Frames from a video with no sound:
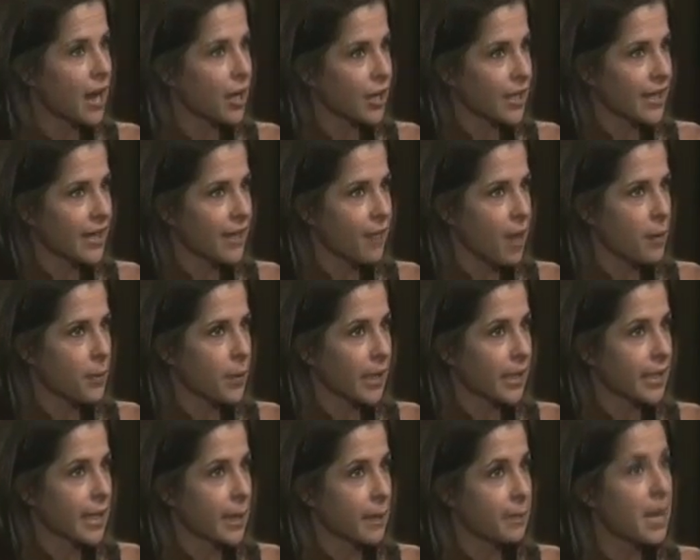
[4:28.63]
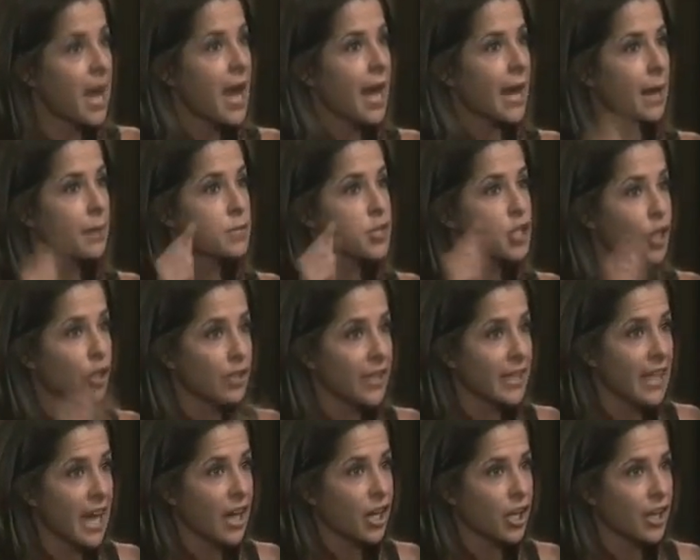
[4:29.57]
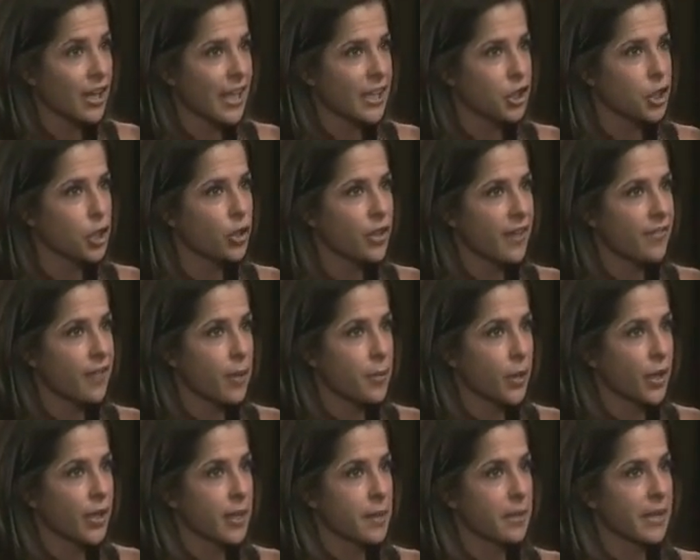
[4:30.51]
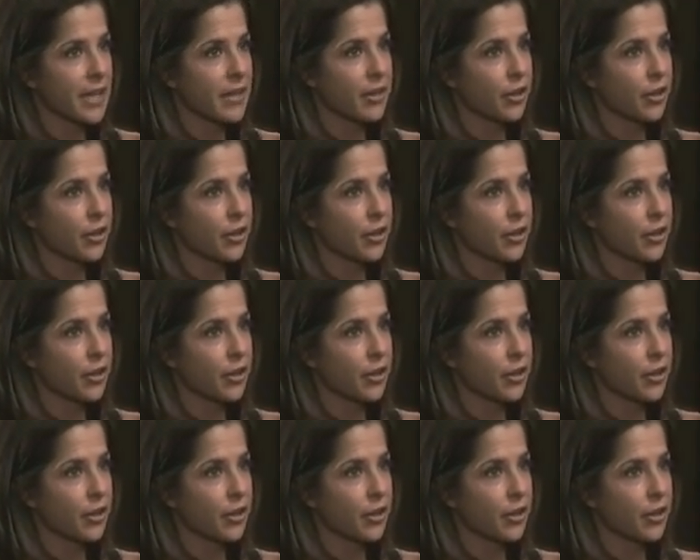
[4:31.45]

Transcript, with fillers: not going to give up on him, and I'm certainly not going to let you give up on him